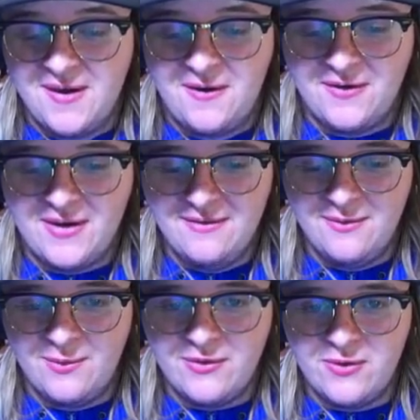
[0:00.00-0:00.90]
Okay,
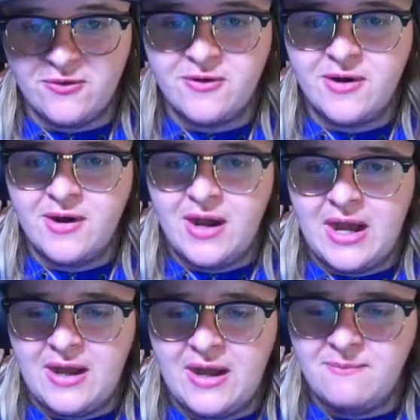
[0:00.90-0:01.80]
well,
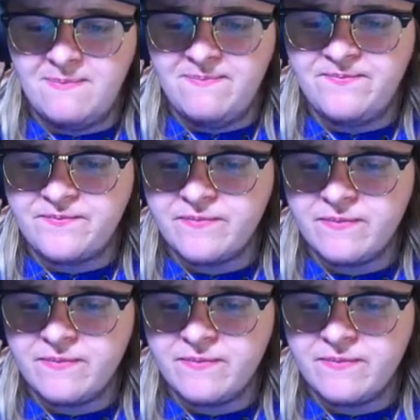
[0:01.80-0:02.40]
cool.